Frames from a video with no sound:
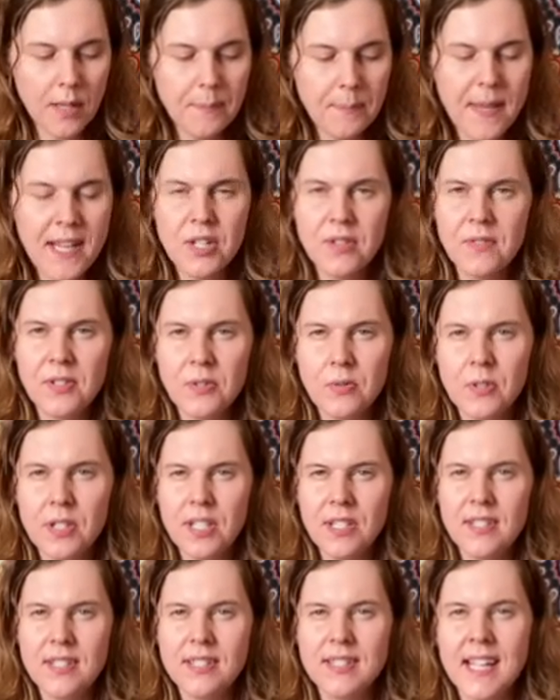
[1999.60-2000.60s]
Page of
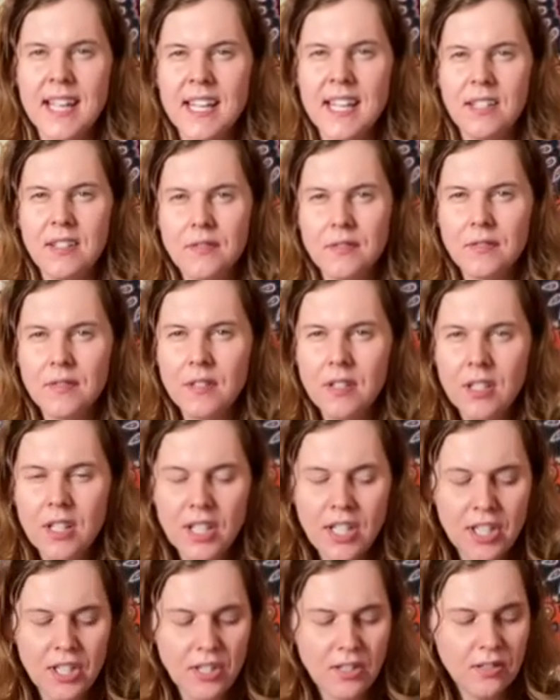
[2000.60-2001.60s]
Swords is kind of,
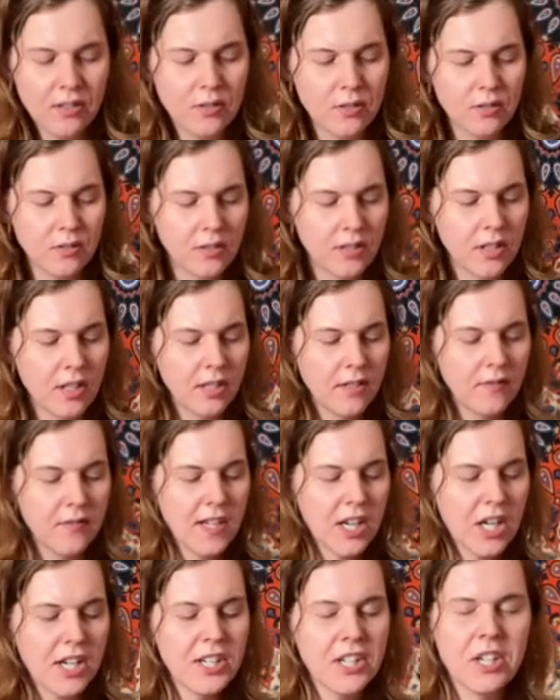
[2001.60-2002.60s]
you know,
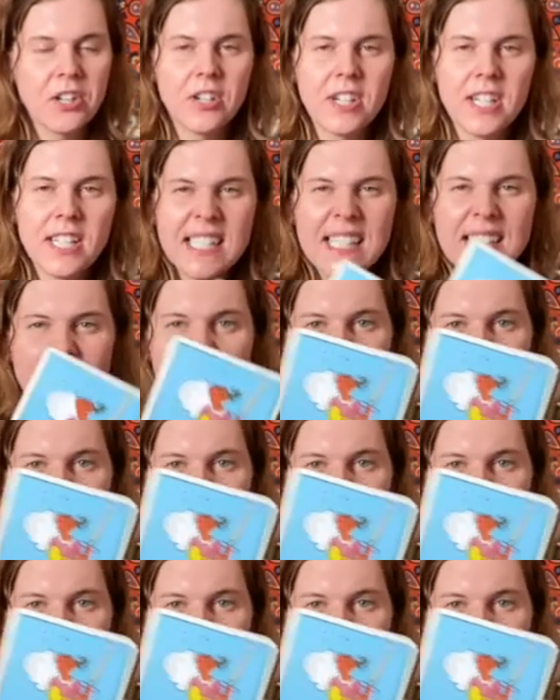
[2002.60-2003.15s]
very curious. He's